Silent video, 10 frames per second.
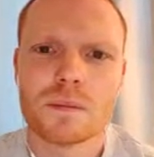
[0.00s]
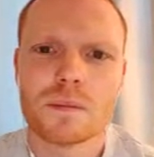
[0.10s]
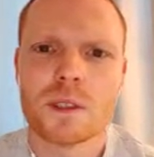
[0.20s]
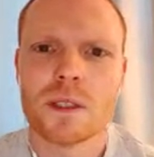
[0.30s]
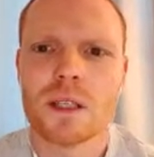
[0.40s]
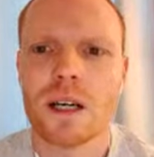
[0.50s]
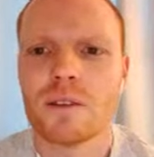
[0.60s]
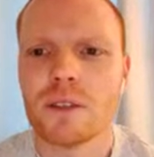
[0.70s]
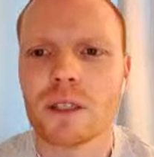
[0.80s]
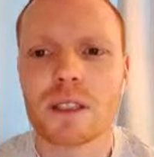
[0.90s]
No, they
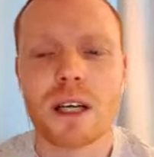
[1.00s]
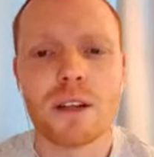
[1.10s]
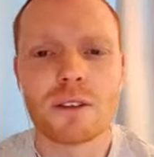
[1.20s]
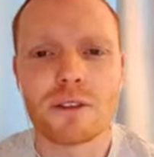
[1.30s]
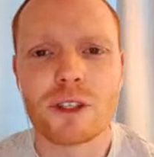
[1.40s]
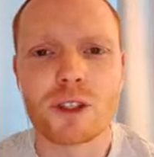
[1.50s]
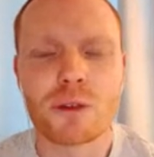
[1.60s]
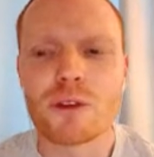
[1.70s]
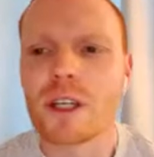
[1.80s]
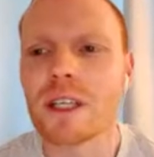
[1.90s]
have. And Carl, to finish
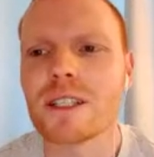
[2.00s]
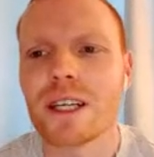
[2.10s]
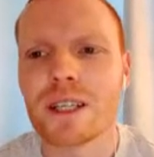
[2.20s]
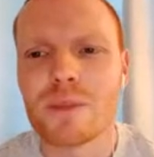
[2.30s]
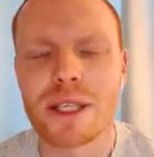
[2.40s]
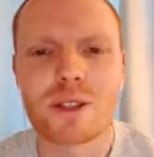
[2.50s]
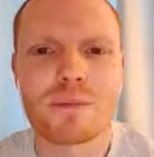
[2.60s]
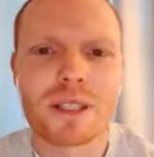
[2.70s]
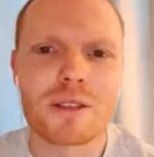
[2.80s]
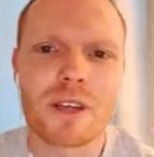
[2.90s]
off with Gateshead, I mean, it's
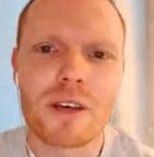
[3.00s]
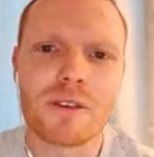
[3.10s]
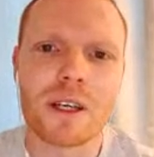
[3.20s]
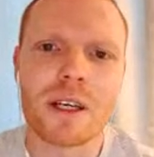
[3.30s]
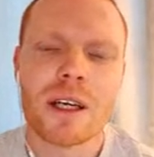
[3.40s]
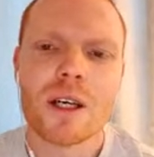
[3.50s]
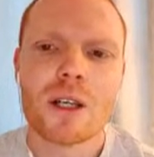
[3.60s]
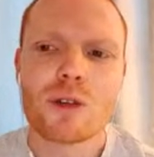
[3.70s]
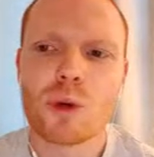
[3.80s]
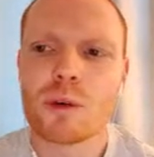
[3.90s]
massive, the FA
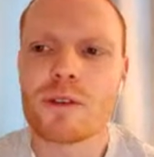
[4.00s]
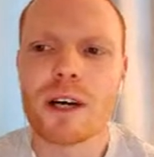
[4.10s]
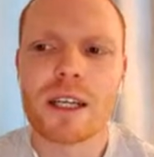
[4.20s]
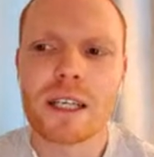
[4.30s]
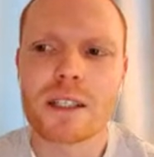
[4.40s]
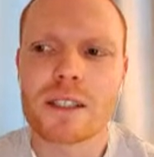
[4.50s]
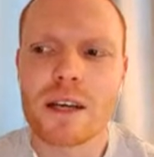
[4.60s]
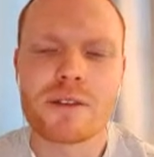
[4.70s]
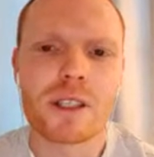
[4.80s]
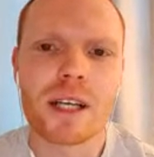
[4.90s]
Trophy final against
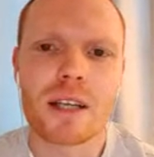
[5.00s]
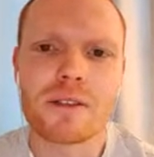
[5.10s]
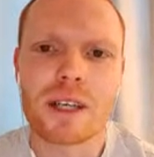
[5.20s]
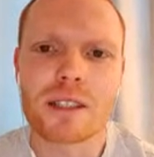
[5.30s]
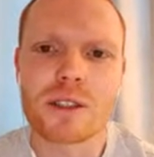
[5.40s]
FC Halifax.